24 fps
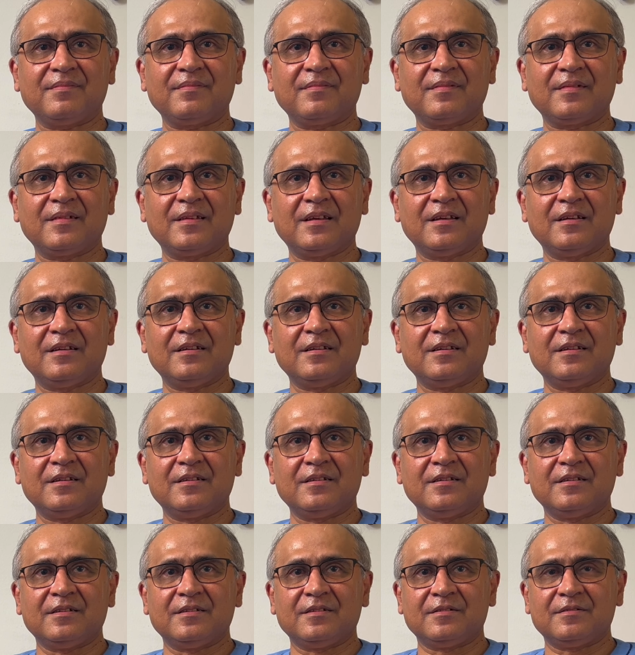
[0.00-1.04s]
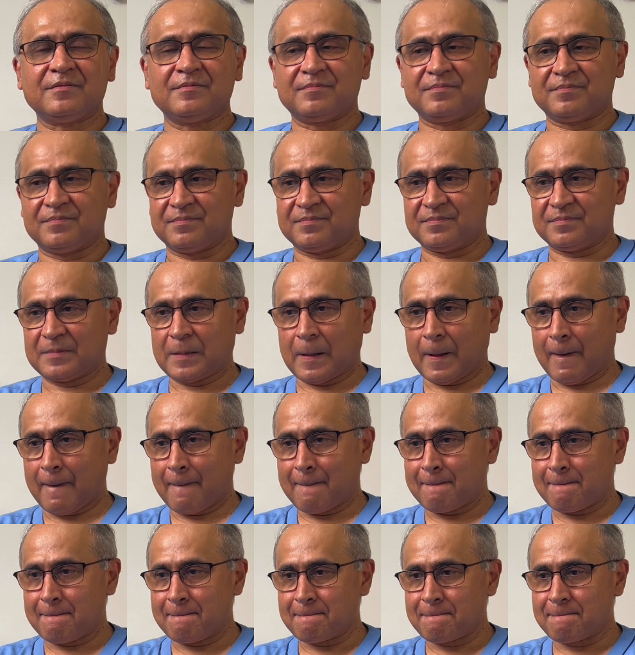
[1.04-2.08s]
So what's your
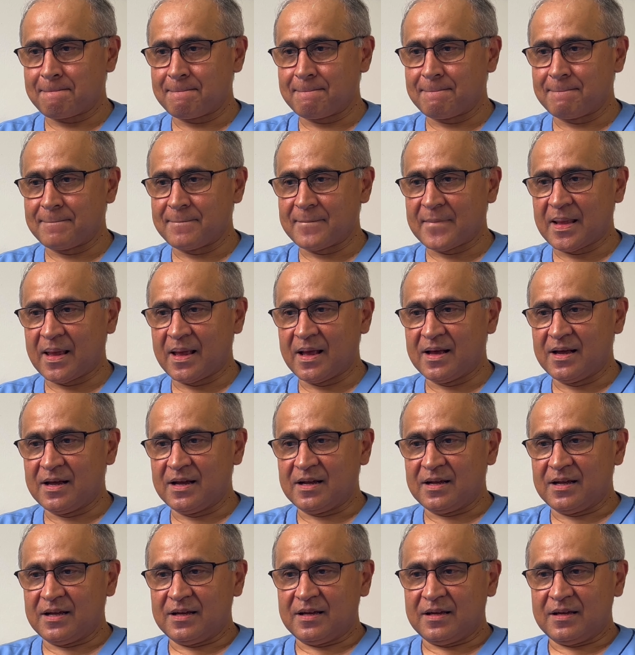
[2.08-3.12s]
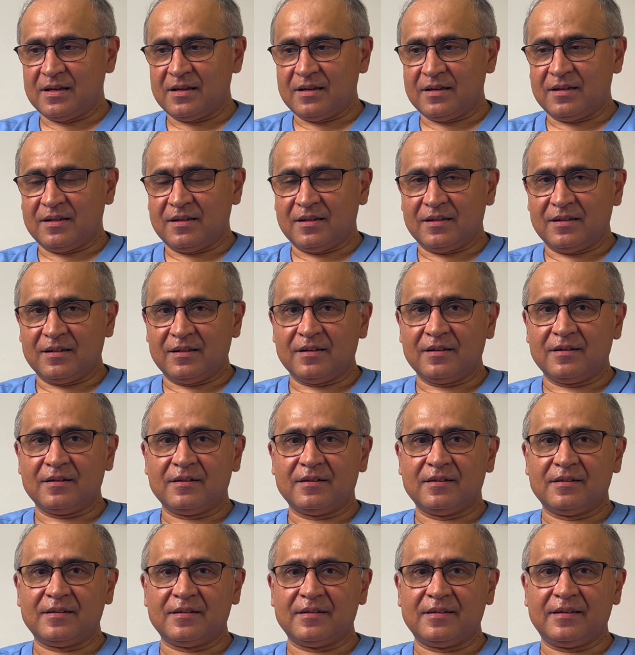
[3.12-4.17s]
educational background? Where did you go to medical
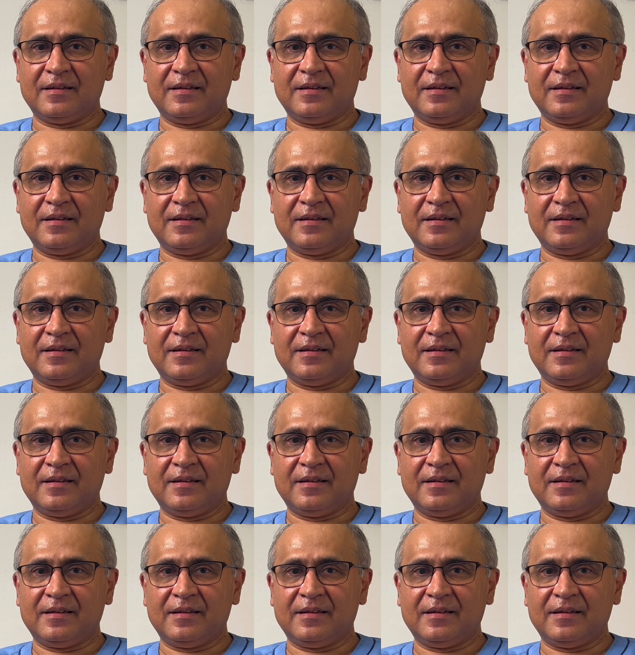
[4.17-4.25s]
school?